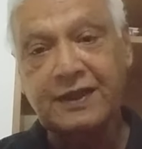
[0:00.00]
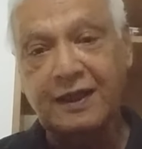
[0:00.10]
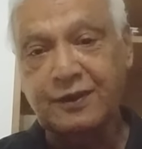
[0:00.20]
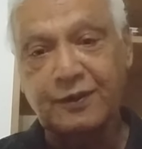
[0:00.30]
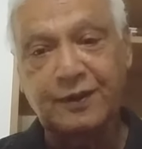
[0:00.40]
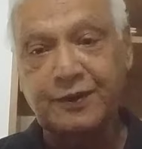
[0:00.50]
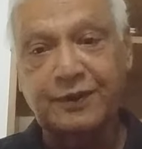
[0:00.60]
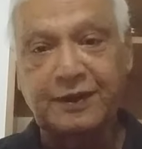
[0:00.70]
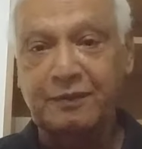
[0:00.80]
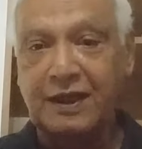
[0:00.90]
I told you
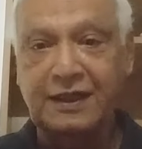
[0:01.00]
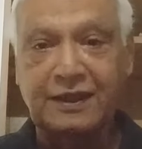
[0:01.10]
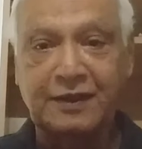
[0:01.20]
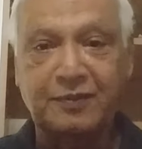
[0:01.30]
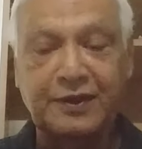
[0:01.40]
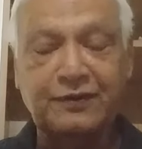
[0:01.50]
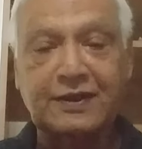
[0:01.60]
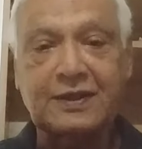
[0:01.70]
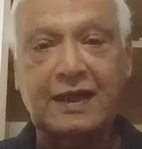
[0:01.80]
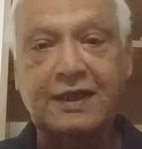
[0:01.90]
in the
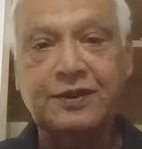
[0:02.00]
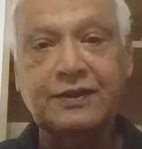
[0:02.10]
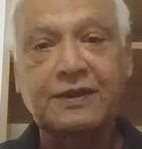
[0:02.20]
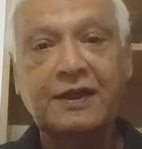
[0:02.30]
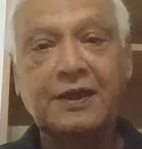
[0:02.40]
previous lecture